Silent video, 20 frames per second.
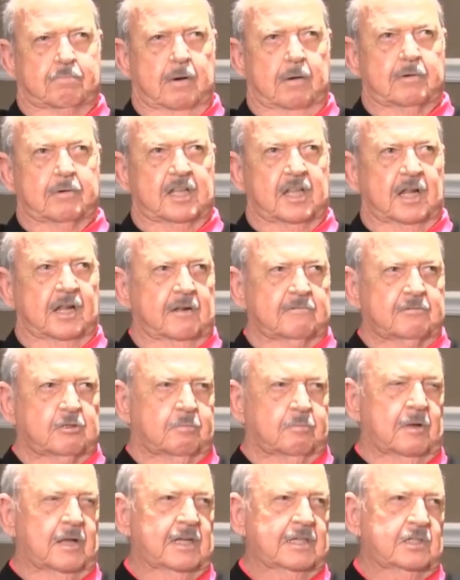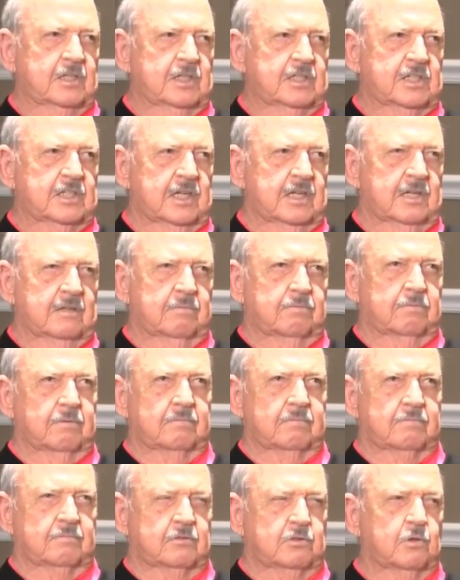Okerlund's son claimed that his
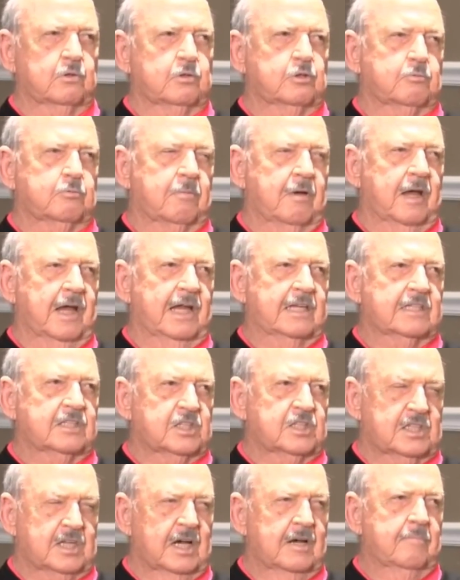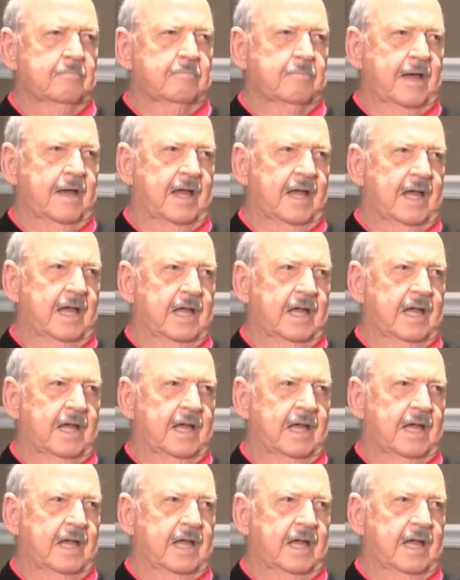father had undergone three organ